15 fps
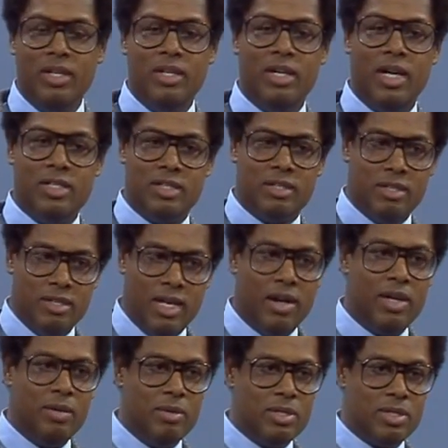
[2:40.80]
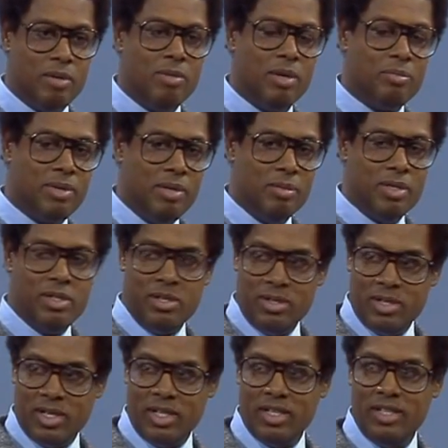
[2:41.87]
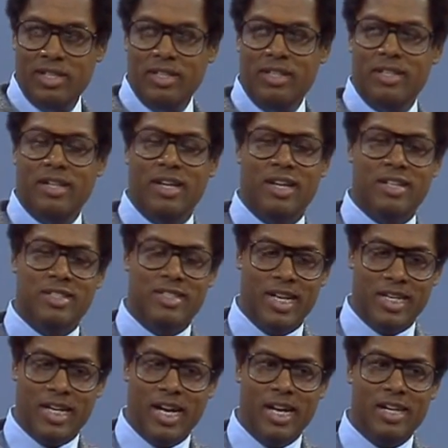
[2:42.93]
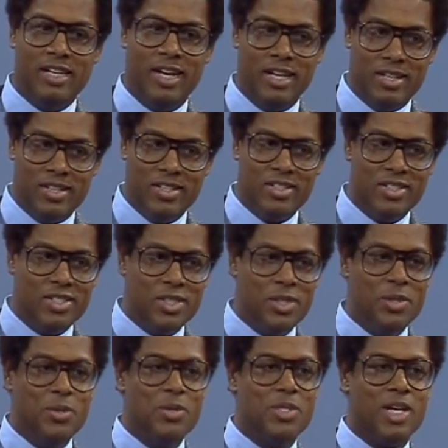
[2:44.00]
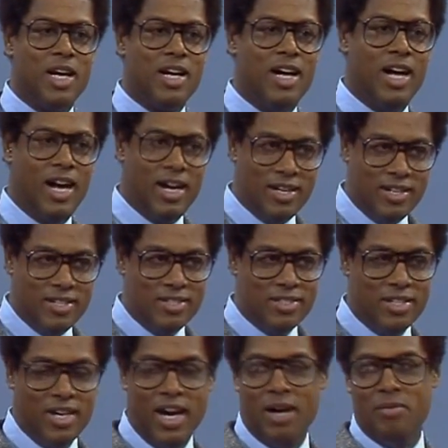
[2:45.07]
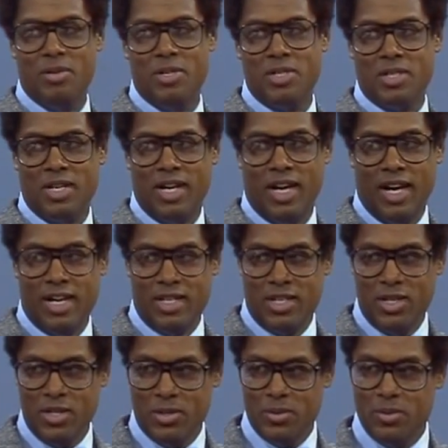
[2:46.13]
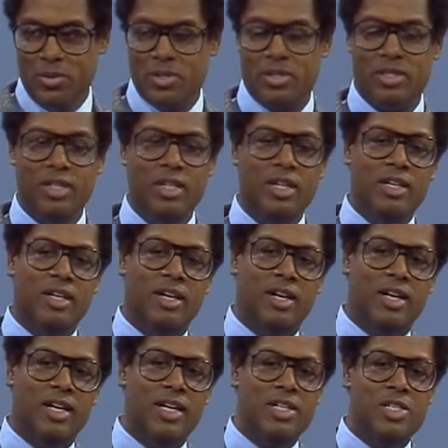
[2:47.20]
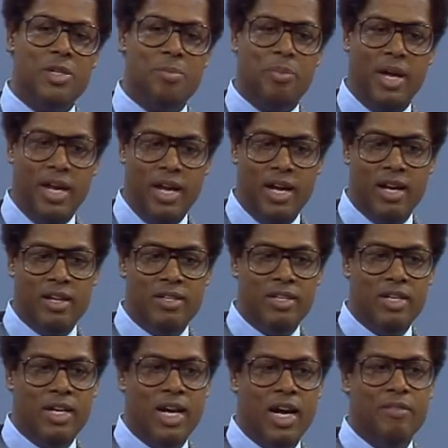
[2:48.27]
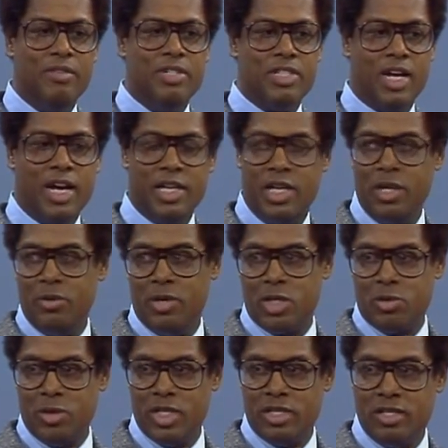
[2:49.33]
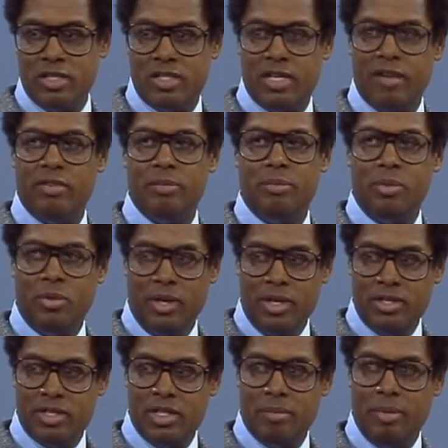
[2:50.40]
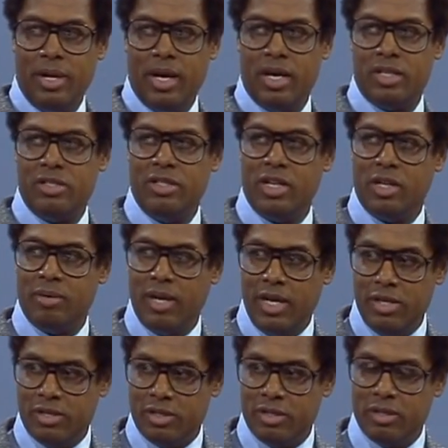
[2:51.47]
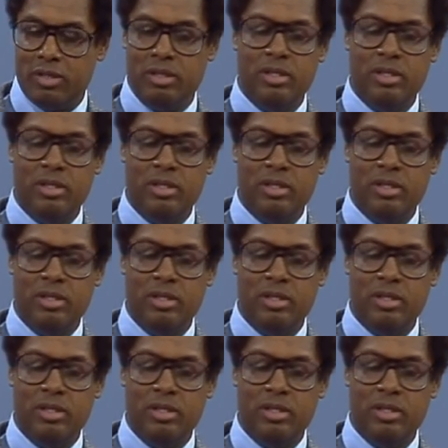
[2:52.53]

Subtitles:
As it turned out, he was somewhat premature, and a decade later, the Jews had higher than average IQs. In Japan, the average IQ has risen 7 points in the past generation.